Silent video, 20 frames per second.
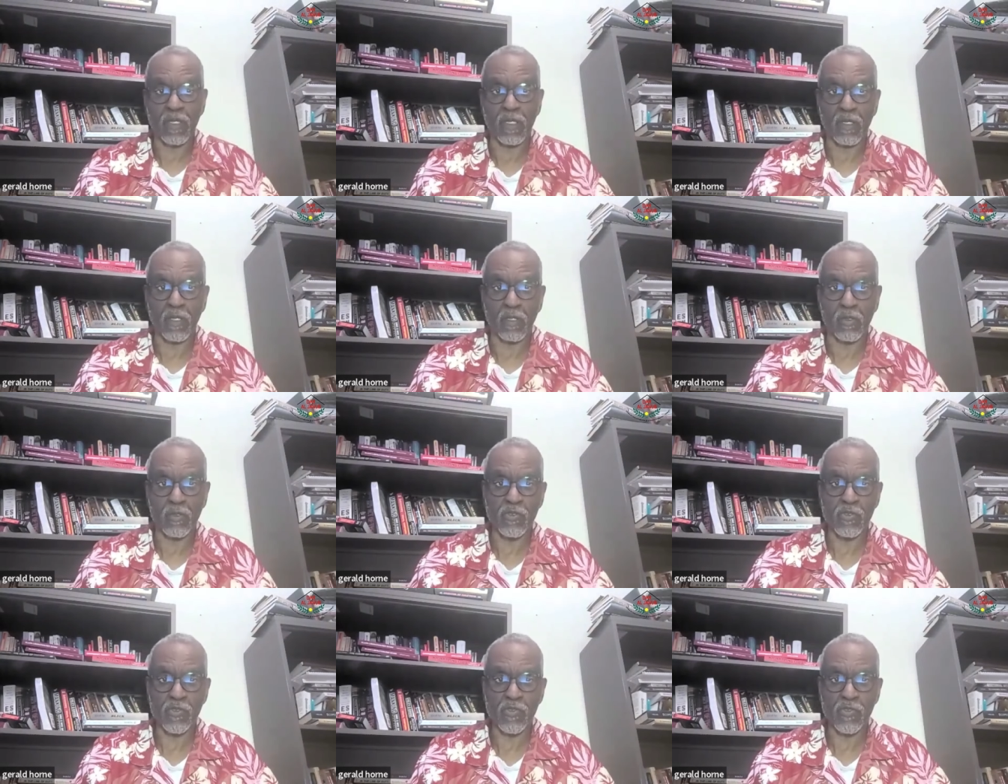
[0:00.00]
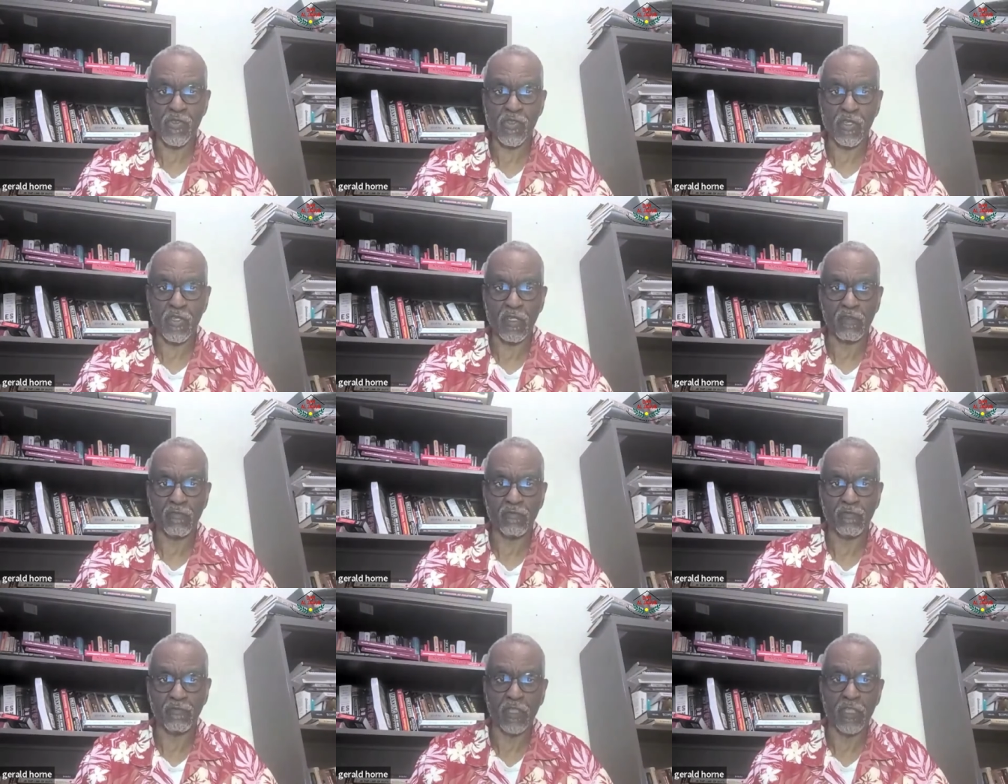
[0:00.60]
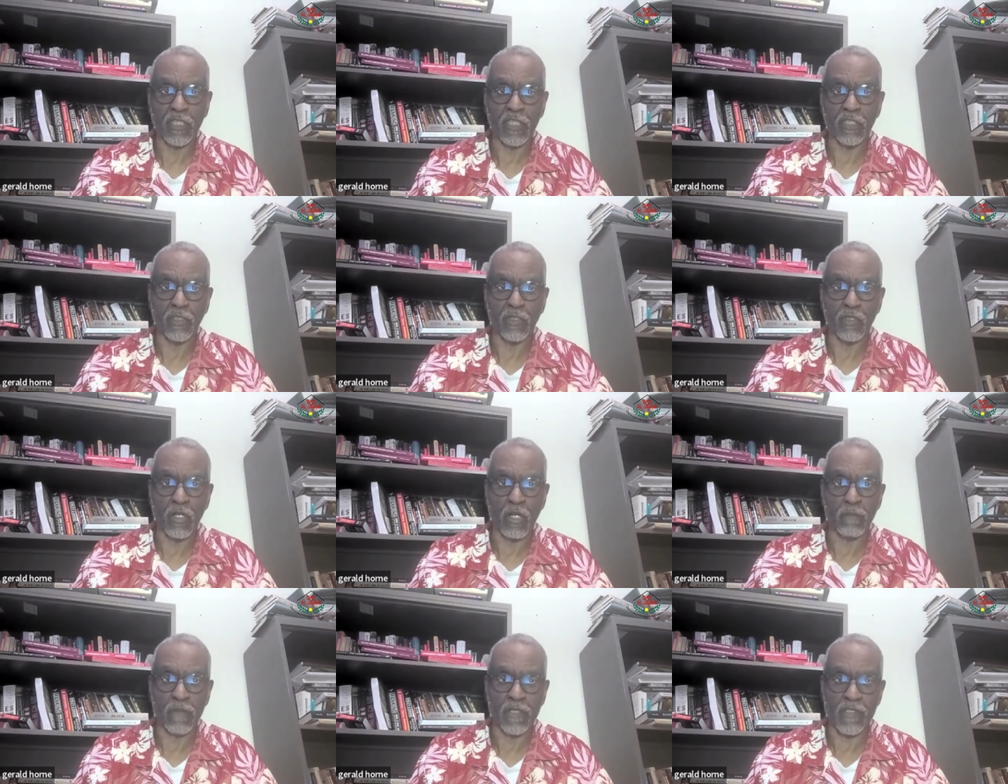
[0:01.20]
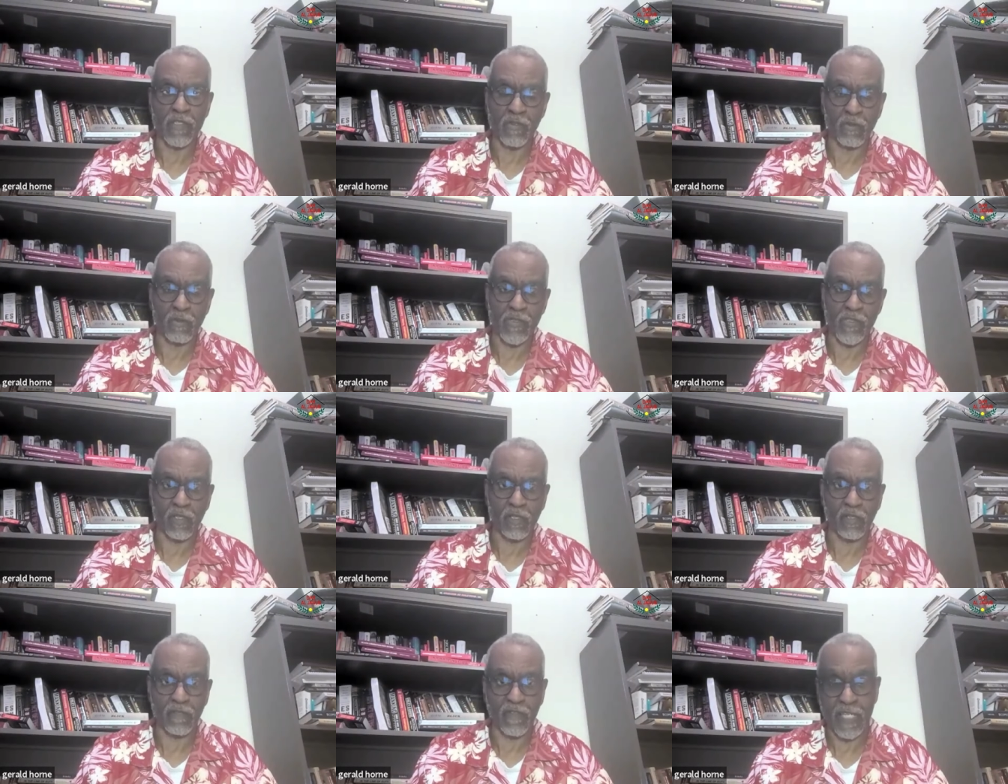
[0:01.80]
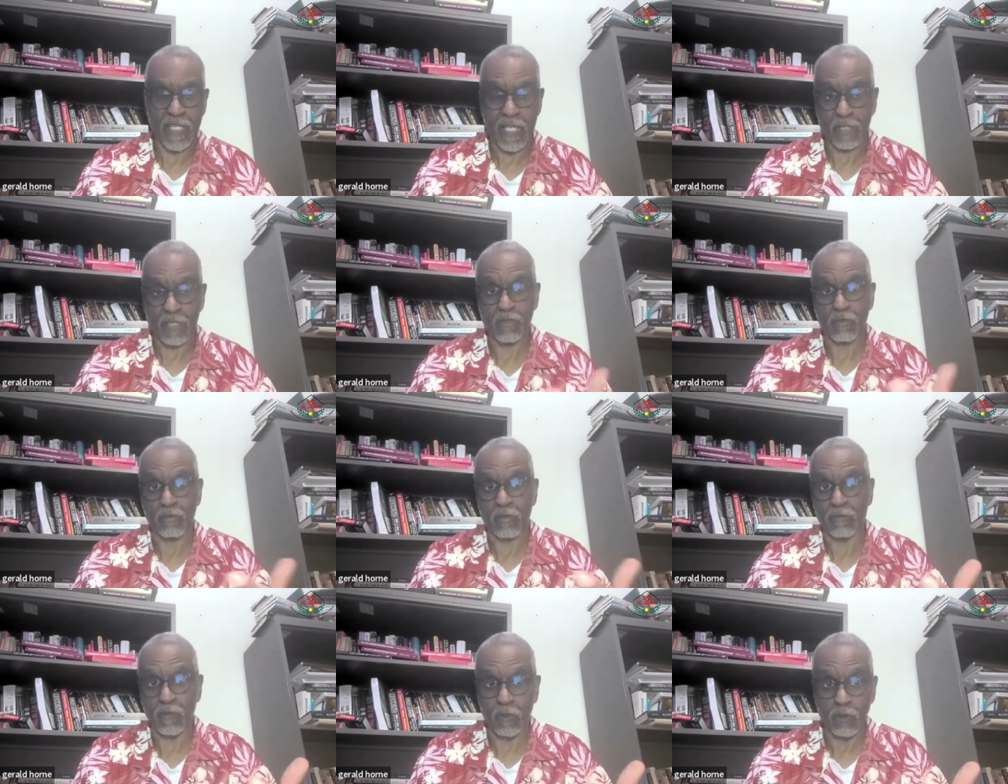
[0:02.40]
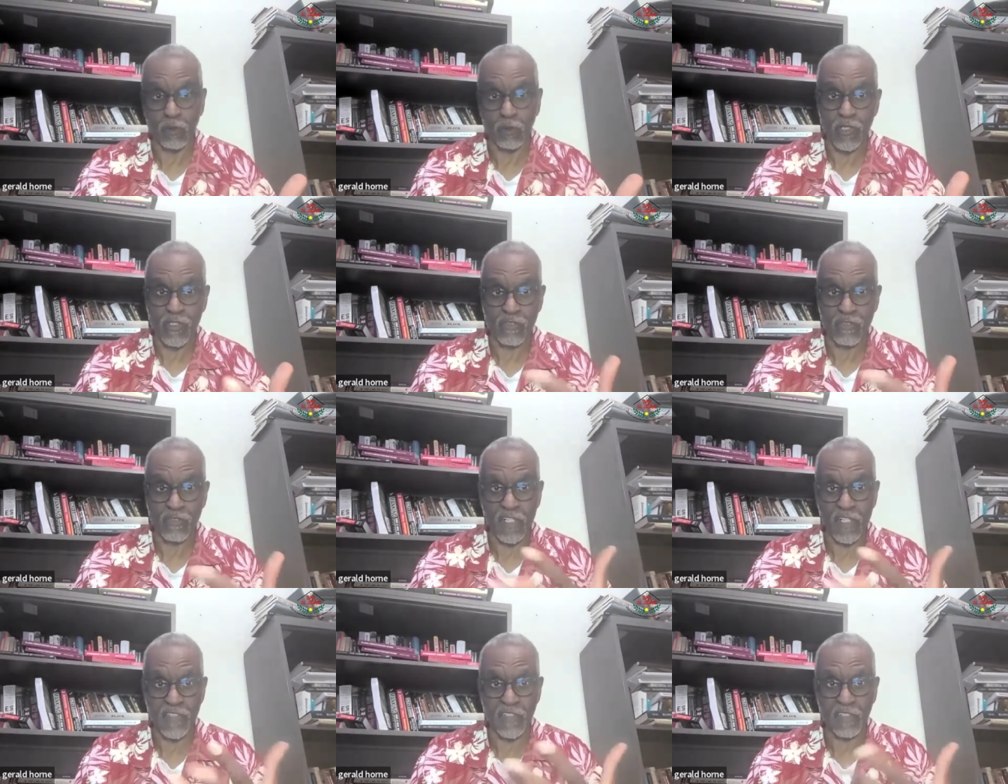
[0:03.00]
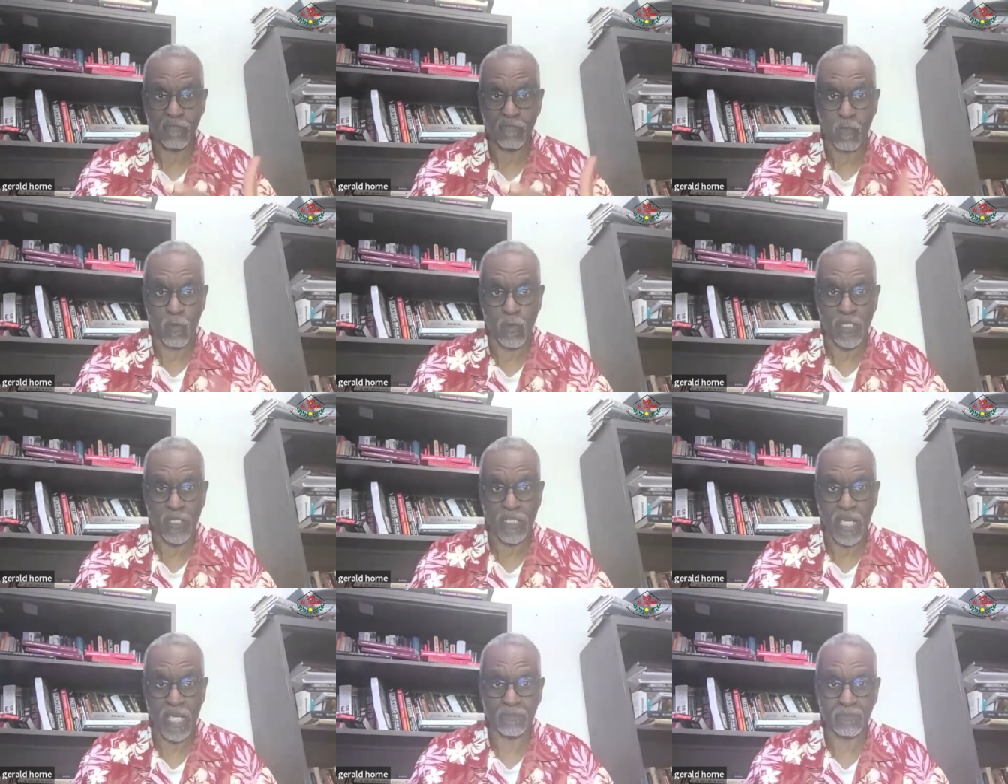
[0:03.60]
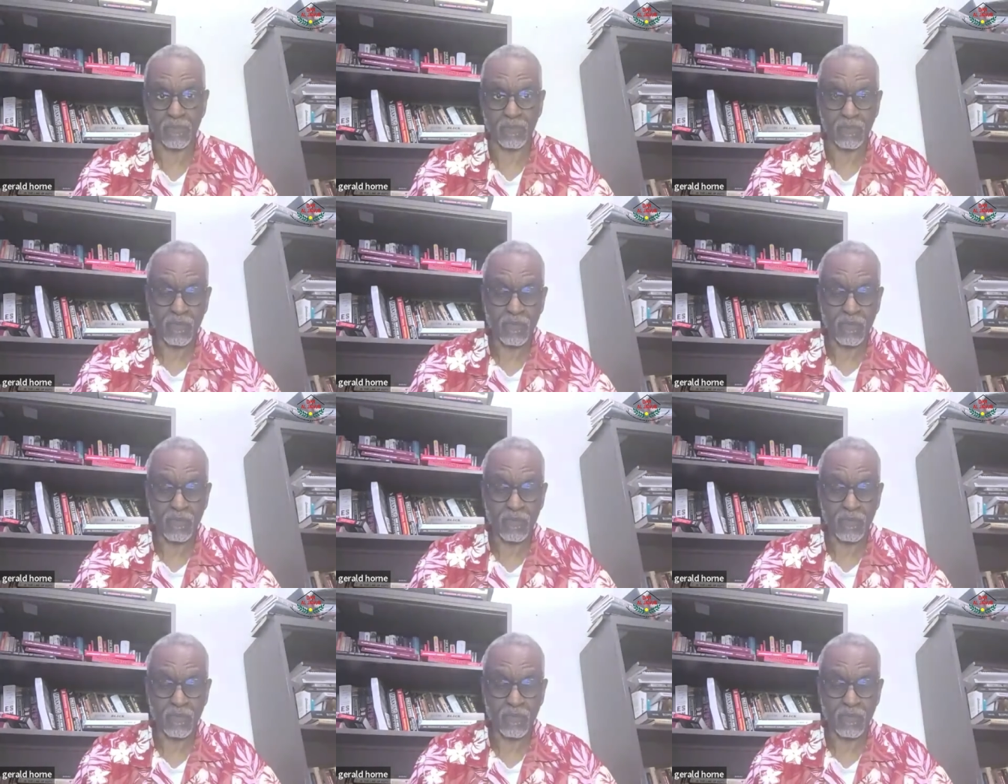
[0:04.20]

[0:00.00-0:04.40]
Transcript: those fleeing Europe as a result of the counter-revolutions of 1848,